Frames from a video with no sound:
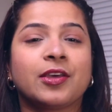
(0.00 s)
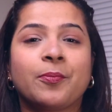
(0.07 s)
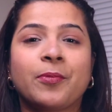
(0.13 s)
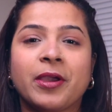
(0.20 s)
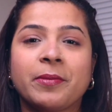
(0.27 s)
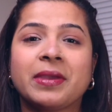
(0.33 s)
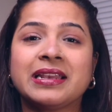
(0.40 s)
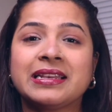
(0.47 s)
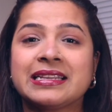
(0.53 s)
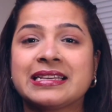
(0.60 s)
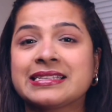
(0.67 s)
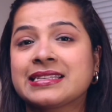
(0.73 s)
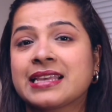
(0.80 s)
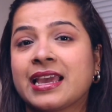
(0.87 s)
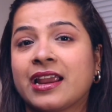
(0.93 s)
The payment
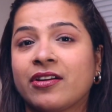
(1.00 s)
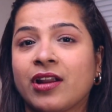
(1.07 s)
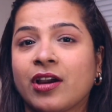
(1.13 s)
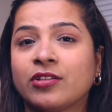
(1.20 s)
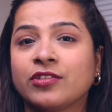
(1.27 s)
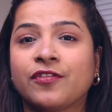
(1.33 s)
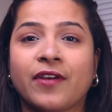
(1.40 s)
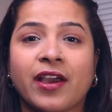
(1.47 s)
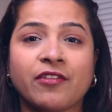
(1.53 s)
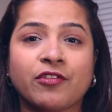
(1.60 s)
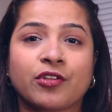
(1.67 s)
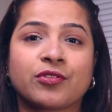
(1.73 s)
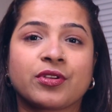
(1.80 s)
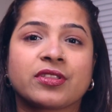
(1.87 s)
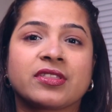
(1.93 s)
is around
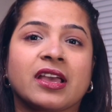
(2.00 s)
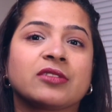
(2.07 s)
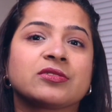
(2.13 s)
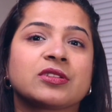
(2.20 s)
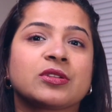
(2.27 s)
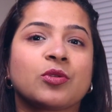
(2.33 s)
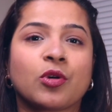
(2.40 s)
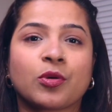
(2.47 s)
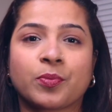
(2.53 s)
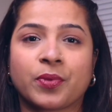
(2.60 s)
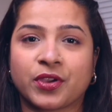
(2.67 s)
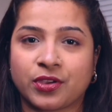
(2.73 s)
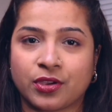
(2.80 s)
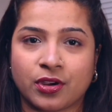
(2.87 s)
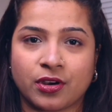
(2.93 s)
500,000
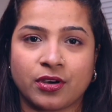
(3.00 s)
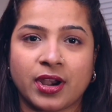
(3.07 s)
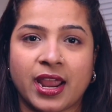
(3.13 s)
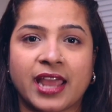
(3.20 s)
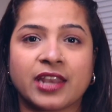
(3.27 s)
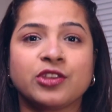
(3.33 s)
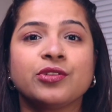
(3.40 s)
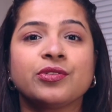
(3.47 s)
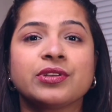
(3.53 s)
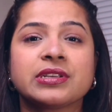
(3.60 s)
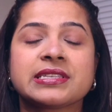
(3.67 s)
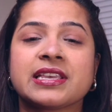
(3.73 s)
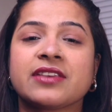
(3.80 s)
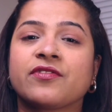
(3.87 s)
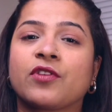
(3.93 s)
NOK per year, and you
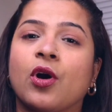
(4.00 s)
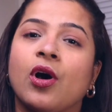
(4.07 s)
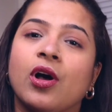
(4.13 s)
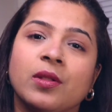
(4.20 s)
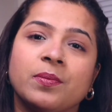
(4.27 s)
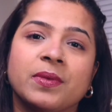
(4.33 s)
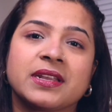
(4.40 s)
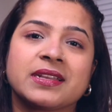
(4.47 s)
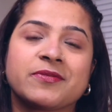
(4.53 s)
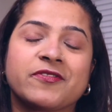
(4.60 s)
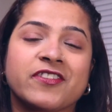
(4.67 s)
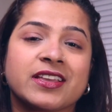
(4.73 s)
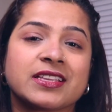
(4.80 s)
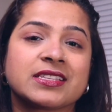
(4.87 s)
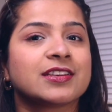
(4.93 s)
receive all
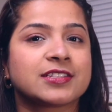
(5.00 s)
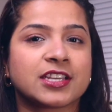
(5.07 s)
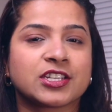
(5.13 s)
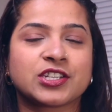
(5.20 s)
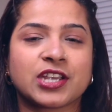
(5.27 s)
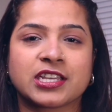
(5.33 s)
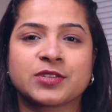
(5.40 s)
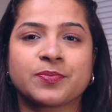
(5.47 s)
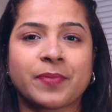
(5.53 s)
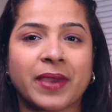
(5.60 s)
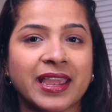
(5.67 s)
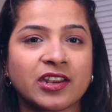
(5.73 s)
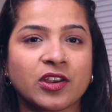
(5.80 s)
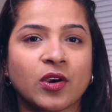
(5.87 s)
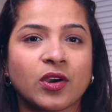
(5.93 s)
benefits such as
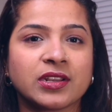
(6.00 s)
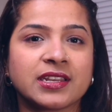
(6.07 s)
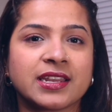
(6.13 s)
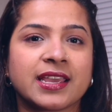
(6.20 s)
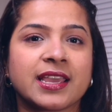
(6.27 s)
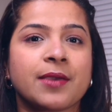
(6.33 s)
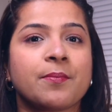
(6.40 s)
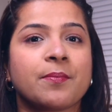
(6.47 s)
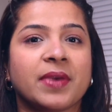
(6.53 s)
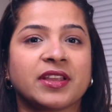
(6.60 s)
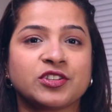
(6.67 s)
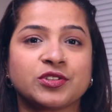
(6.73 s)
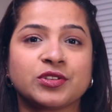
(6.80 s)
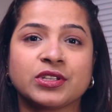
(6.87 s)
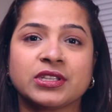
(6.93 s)
paid holiday,
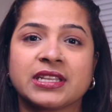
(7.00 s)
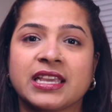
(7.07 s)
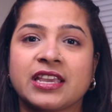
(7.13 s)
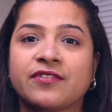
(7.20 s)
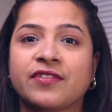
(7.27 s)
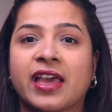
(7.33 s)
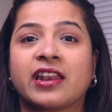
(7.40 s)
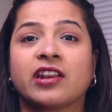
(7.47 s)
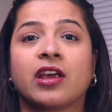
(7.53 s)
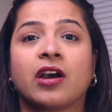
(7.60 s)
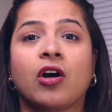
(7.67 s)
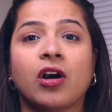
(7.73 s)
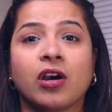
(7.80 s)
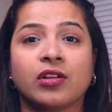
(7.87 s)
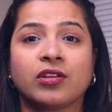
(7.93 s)
maternal leave, and
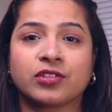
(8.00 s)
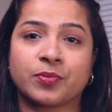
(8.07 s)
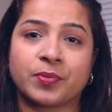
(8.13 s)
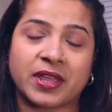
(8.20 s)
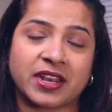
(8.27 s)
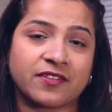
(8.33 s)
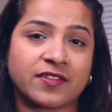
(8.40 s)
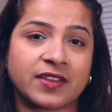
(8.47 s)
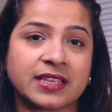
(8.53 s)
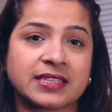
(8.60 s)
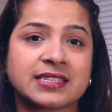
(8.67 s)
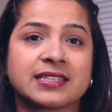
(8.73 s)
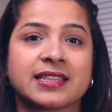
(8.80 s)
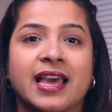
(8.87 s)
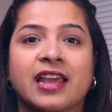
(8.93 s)
all other
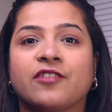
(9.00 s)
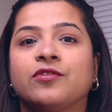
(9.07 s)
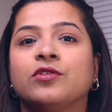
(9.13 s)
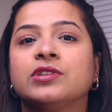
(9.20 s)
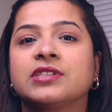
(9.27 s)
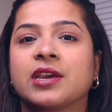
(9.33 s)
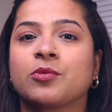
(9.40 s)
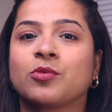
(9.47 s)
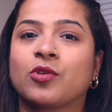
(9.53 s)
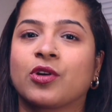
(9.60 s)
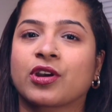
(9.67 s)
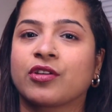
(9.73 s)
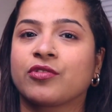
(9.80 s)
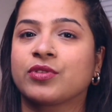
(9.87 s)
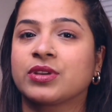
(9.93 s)
benefits that a full-time
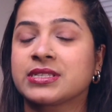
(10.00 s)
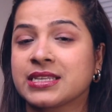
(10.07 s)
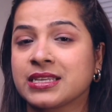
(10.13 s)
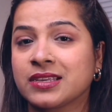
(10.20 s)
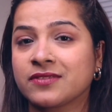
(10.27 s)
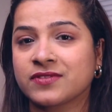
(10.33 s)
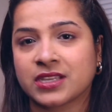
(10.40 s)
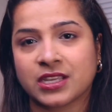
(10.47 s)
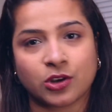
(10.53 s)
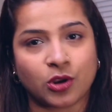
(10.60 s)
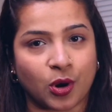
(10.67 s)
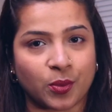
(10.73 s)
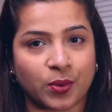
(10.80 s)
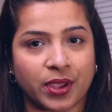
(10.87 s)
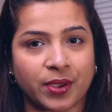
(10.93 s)
worker receives in
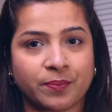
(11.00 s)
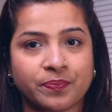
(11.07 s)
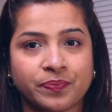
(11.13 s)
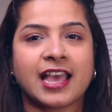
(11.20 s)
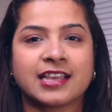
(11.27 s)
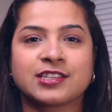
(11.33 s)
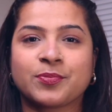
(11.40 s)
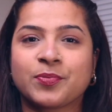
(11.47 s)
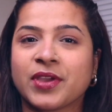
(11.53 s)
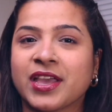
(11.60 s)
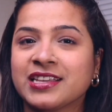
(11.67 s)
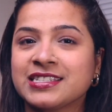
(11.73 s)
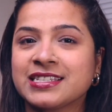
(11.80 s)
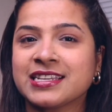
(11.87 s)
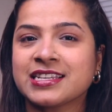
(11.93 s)
Norway. As a
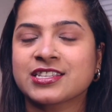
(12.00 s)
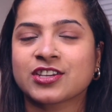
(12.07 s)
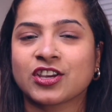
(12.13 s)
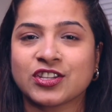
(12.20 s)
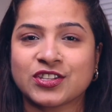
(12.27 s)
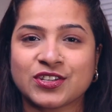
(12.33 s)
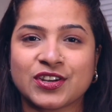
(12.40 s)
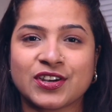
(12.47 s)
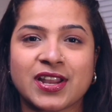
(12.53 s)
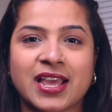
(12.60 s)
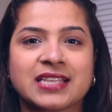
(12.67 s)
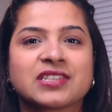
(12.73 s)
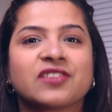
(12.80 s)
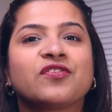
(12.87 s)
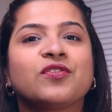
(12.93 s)
PhD is considered
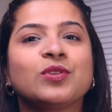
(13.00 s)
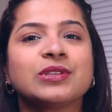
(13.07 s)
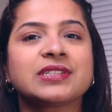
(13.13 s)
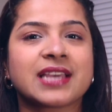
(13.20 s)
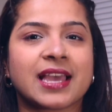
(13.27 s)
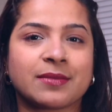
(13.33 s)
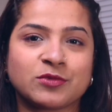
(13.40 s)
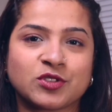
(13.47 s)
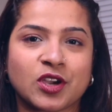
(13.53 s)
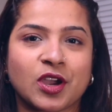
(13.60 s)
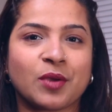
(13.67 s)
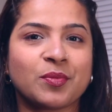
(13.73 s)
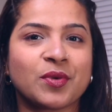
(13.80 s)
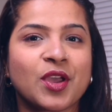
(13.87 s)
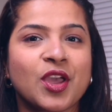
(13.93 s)
as a full-time
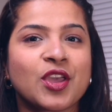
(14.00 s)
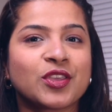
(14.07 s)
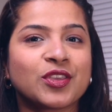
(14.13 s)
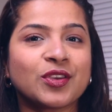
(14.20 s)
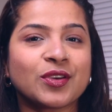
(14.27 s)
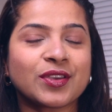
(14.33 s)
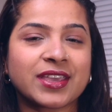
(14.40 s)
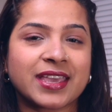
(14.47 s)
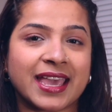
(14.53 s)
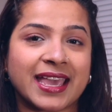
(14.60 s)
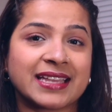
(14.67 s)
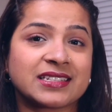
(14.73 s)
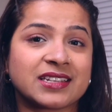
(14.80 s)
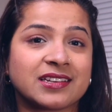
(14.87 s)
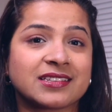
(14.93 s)
job, you
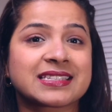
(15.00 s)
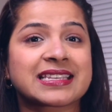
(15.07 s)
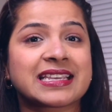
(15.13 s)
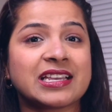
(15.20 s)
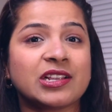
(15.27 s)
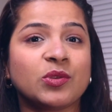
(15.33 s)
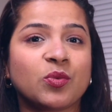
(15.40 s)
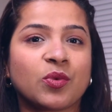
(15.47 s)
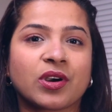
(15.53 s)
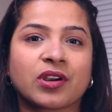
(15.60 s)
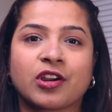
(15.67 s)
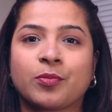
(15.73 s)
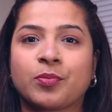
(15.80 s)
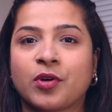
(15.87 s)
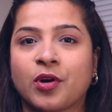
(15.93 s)
get a skilled
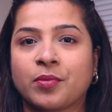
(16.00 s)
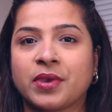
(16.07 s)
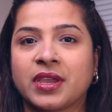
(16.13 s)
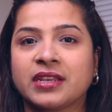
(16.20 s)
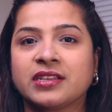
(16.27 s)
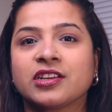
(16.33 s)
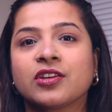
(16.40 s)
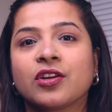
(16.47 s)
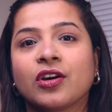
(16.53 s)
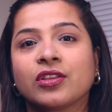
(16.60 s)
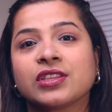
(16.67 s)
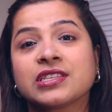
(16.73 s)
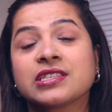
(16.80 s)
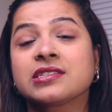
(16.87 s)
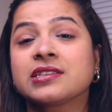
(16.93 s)
worker permit,
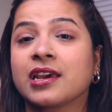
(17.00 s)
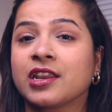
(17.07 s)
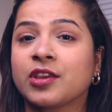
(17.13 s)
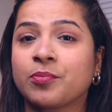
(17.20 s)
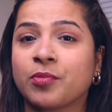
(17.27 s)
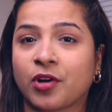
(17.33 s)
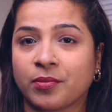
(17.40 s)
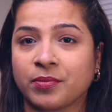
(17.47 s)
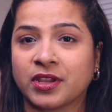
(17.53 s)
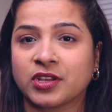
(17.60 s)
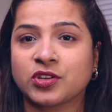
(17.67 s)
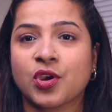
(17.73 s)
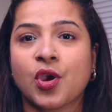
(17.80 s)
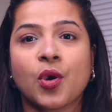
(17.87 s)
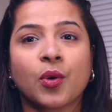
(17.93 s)
not the study
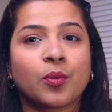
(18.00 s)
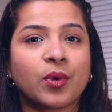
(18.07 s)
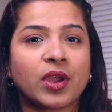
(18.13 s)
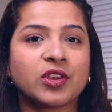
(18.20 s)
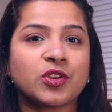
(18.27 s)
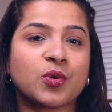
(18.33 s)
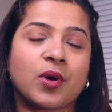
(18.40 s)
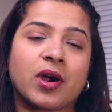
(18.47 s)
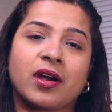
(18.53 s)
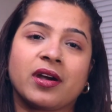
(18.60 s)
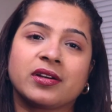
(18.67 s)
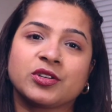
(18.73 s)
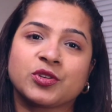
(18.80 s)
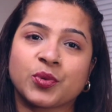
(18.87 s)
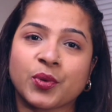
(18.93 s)
permit, when you
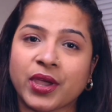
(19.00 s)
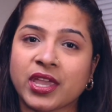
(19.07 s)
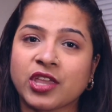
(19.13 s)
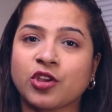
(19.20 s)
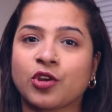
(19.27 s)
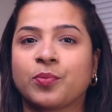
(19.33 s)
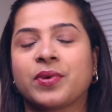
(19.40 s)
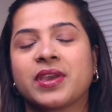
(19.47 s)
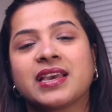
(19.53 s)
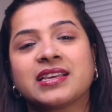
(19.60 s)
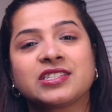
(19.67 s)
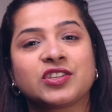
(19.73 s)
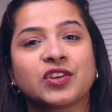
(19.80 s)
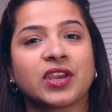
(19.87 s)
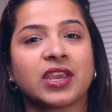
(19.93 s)
are doing your
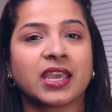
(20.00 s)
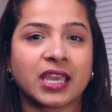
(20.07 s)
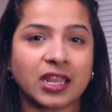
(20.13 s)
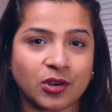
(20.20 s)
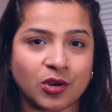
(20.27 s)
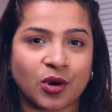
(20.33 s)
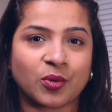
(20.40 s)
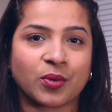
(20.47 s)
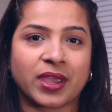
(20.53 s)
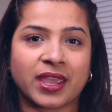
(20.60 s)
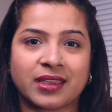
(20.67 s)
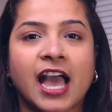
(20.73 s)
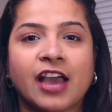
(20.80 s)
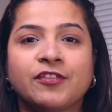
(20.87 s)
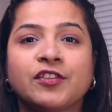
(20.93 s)
PhD in
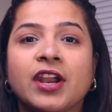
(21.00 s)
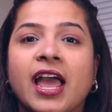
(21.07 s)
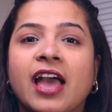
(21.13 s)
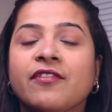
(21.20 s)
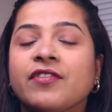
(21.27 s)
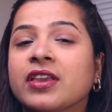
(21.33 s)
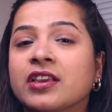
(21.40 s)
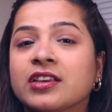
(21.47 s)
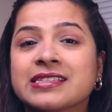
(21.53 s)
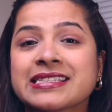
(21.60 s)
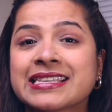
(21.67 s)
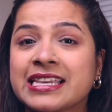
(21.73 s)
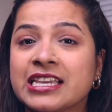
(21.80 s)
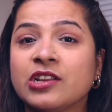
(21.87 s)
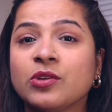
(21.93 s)
Norway. After having a
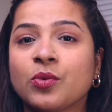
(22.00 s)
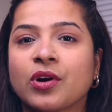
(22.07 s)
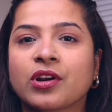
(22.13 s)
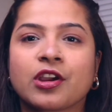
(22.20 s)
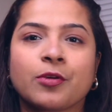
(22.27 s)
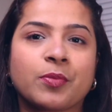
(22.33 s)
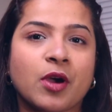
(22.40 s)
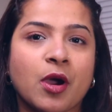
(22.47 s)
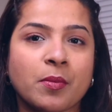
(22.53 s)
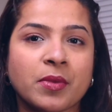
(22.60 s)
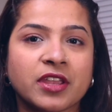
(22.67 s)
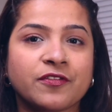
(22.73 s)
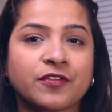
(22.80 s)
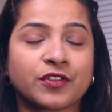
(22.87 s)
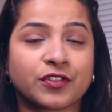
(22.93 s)
skilled worker
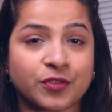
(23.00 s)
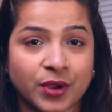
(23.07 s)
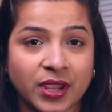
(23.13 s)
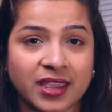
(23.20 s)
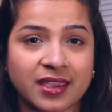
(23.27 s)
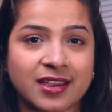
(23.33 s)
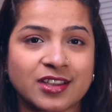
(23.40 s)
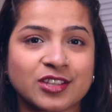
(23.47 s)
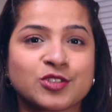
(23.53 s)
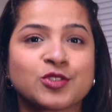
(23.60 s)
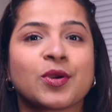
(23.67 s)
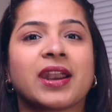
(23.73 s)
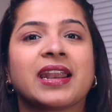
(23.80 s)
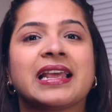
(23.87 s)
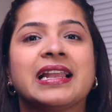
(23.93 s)
permit for 3
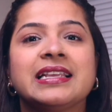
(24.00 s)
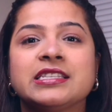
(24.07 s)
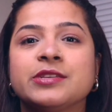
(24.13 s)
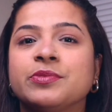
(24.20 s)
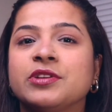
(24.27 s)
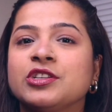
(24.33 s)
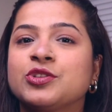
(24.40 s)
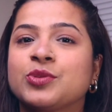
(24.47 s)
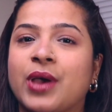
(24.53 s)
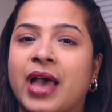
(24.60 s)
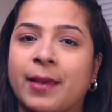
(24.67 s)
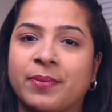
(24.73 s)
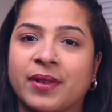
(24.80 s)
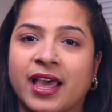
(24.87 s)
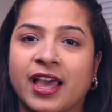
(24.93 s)
years, you are eligible
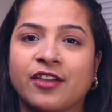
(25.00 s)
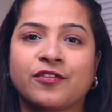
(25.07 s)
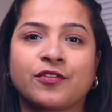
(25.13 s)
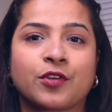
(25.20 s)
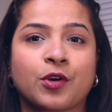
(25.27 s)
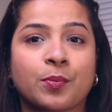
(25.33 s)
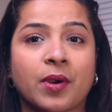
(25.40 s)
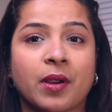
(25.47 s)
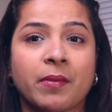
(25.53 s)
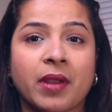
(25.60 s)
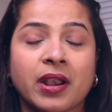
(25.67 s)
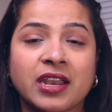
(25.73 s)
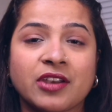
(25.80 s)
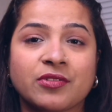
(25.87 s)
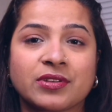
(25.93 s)
to apply for
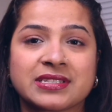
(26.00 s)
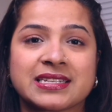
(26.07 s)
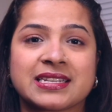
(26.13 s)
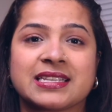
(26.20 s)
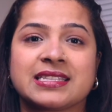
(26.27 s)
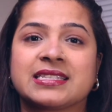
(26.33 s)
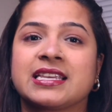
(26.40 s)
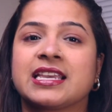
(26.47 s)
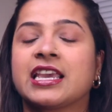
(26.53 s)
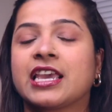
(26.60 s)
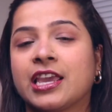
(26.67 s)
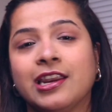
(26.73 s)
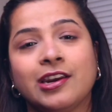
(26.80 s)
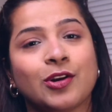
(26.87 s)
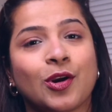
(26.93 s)
permanent
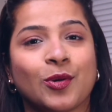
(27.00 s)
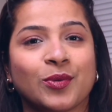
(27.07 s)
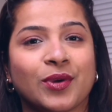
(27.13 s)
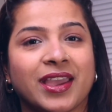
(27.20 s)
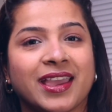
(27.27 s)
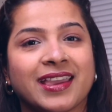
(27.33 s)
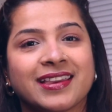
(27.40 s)
residency in Norway.